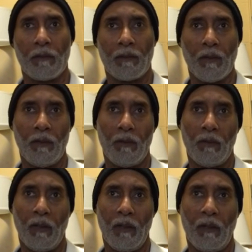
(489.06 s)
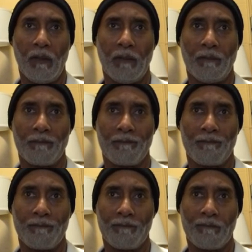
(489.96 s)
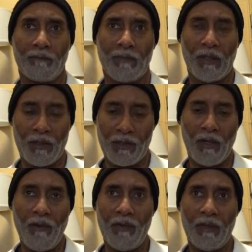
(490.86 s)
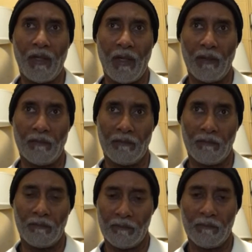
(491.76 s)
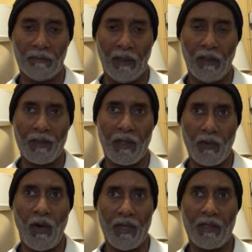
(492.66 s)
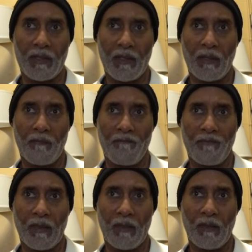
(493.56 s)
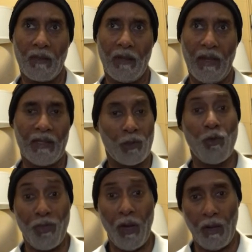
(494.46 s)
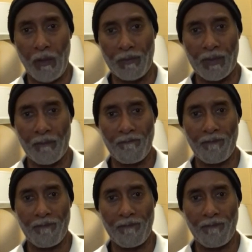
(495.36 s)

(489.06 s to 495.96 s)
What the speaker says: So the discovery that, and I'll say Christ had two thumbs.